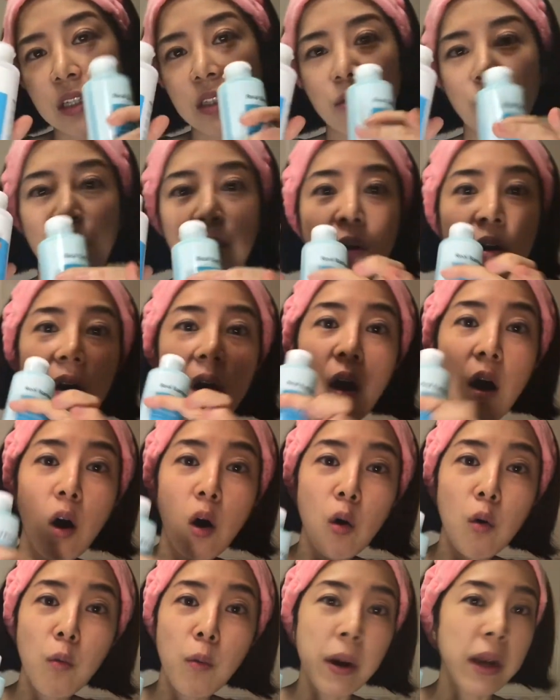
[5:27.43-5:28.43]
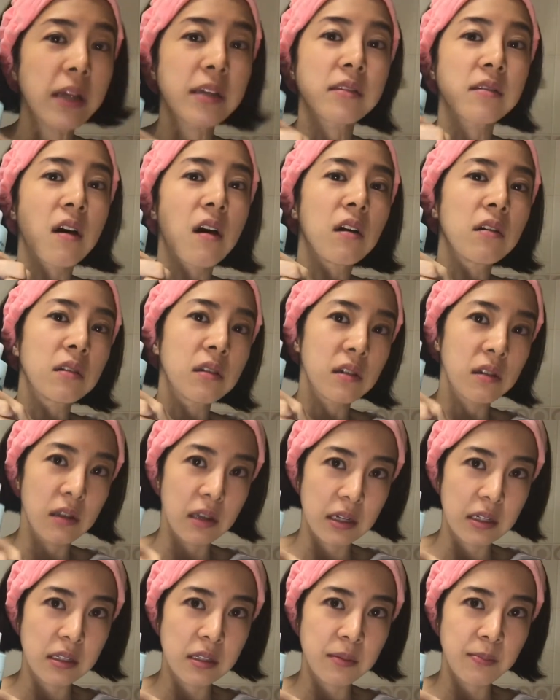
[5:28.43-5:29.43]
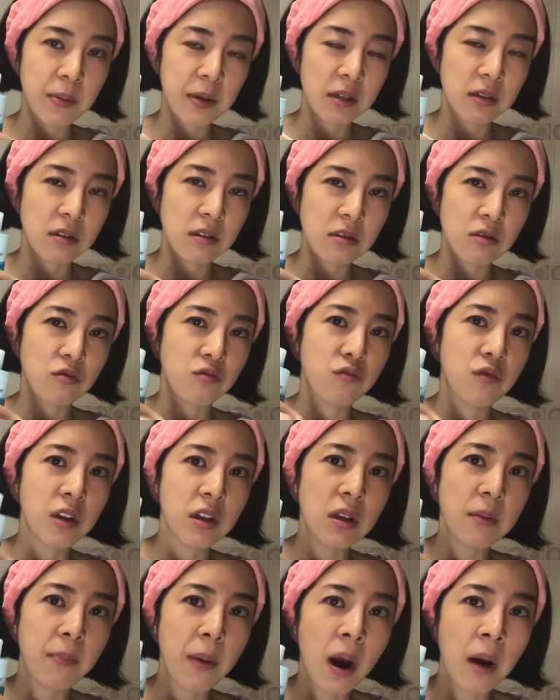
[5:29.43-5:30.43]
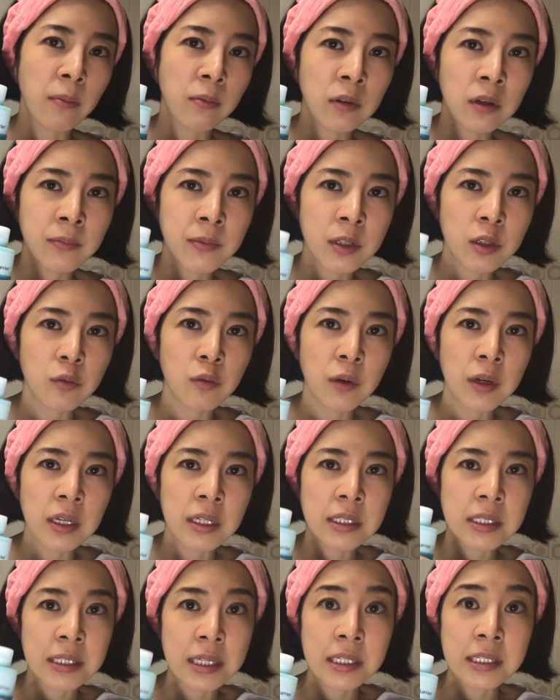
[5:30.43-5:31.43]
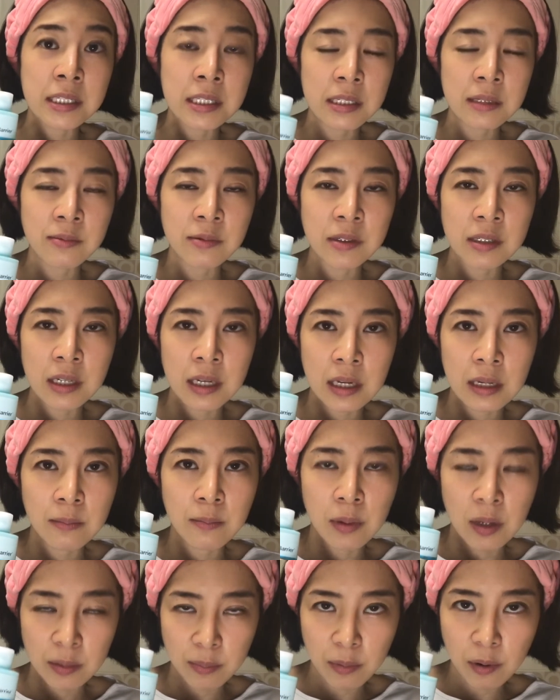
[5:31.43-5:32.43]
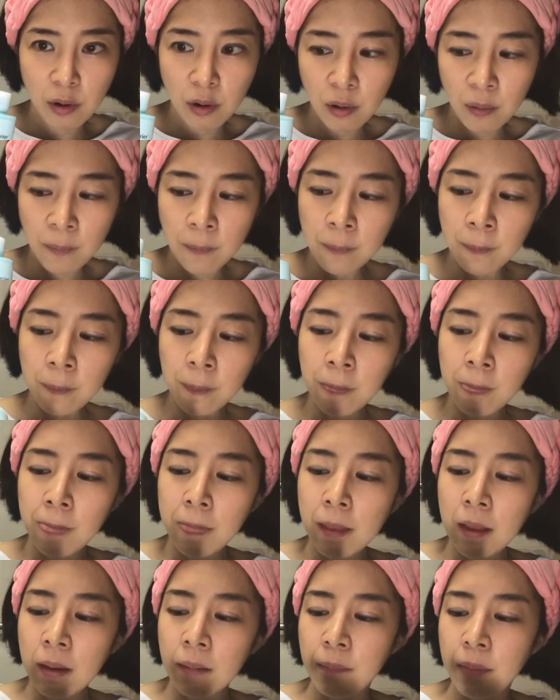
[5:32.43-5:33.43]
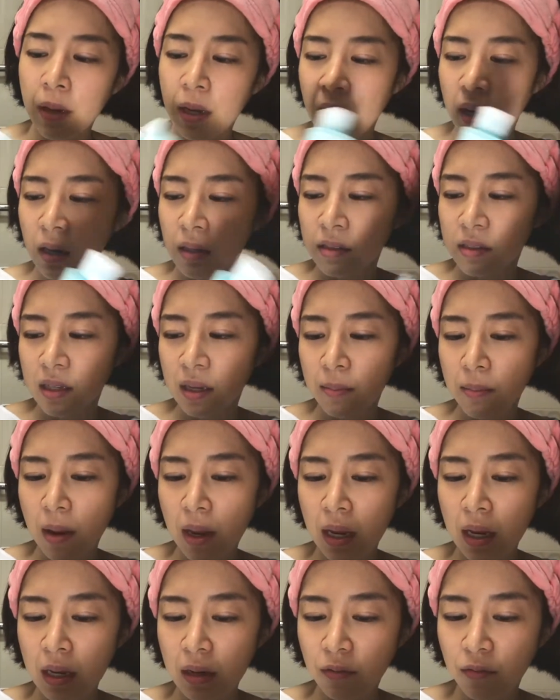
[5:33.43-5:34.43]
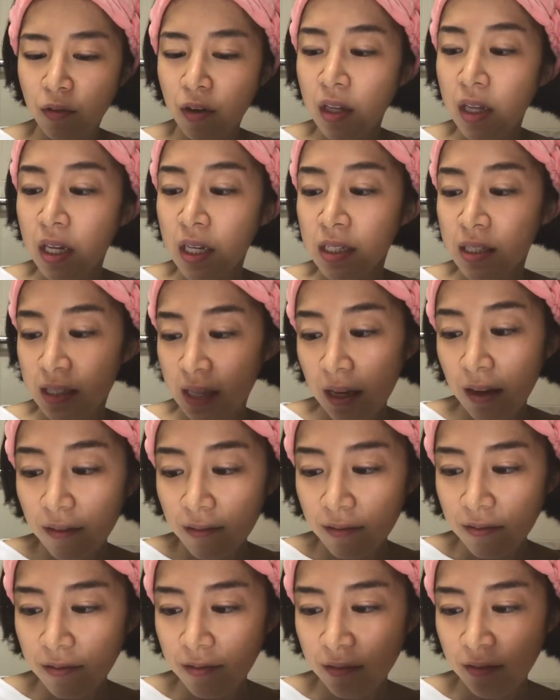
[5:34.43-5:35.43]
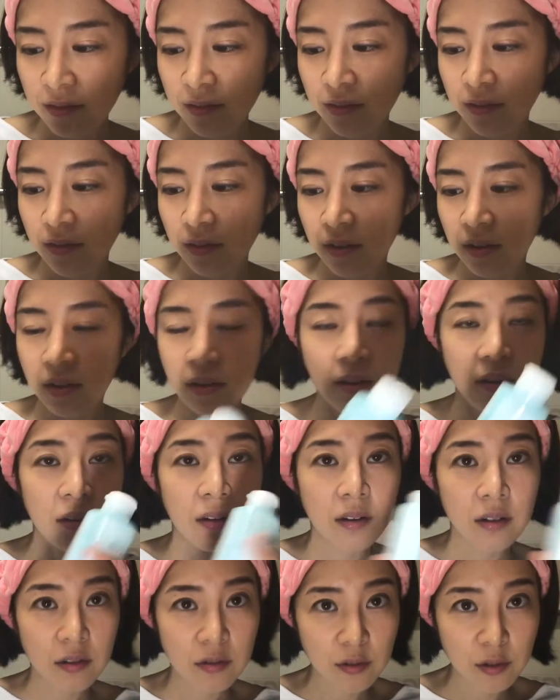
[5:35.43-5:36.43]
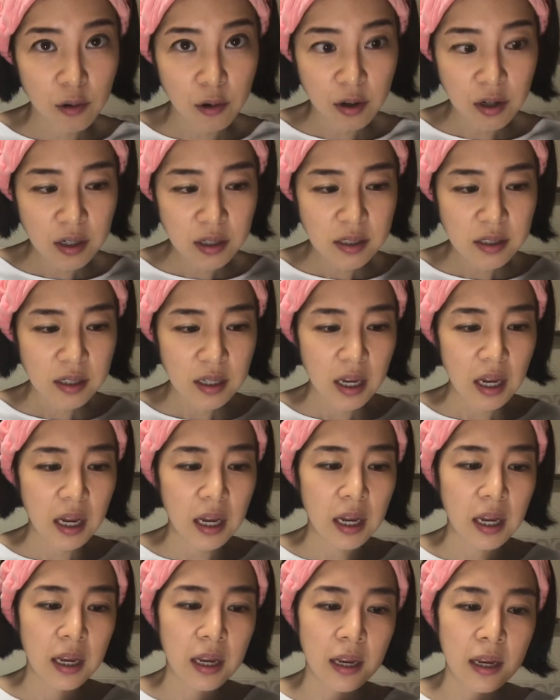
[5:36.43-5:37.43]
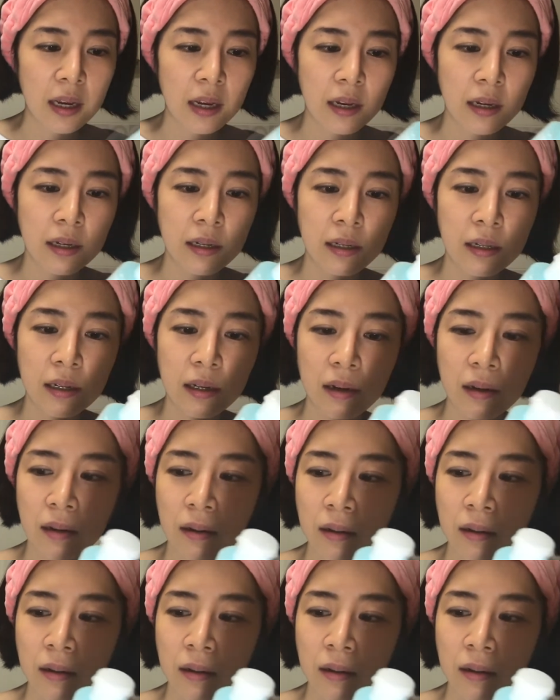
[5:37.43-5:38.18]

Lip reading: were always on the list because it's really popular between sensitive skin people because they make really safe, of course, and